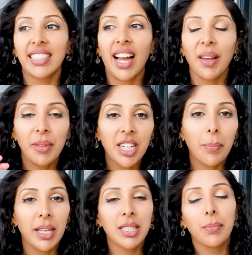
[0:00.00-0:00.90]
I'm the type
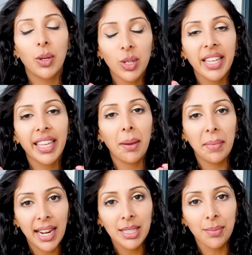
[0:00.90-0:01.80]
of person, because I get
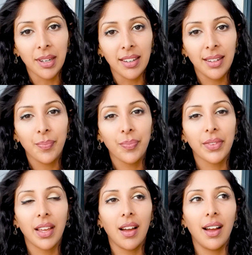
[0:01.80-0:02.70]
melasma,
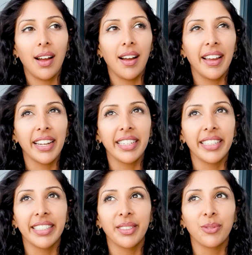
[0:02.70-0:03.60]

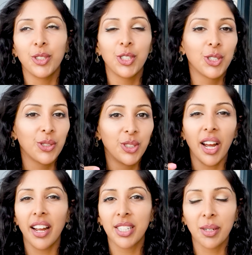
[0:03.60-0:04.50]
I
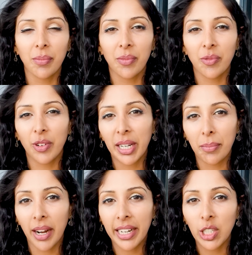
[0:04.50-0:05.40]
didn't really
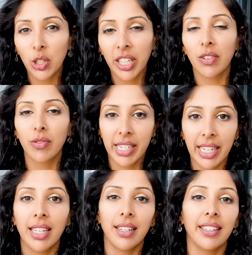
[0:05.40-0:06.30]
mind looking
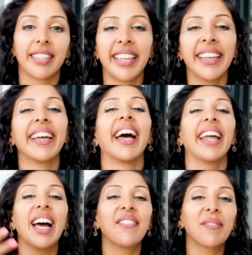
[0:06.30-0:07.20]
ridiculous
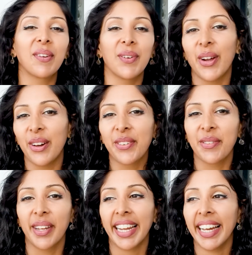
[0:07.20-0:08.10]
and having people laugh
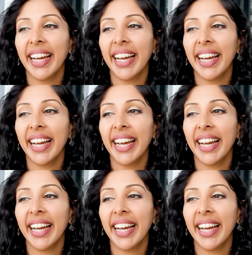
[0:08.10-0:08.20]
at me